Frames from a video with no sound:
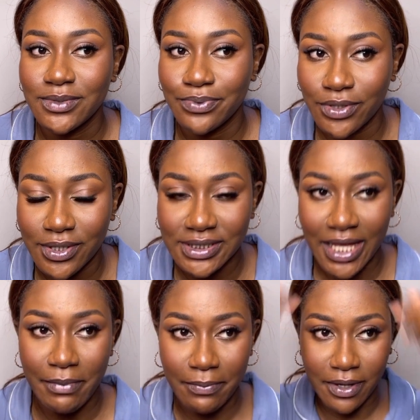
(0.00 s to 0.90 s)
product
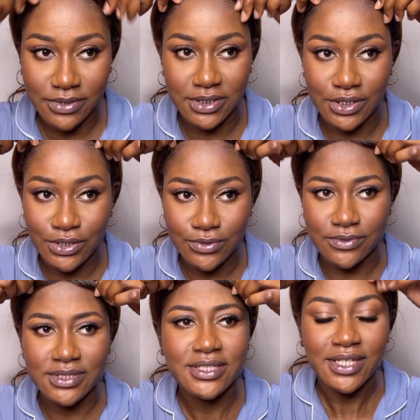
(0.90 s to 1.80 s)
I'm about to
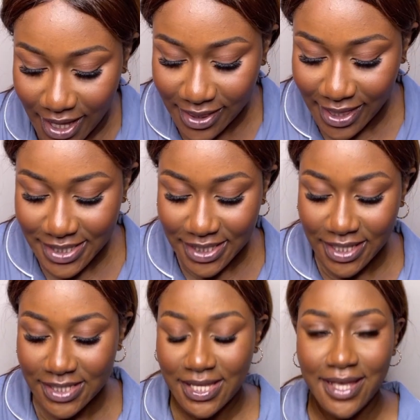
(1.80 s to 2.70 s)
use. And that is,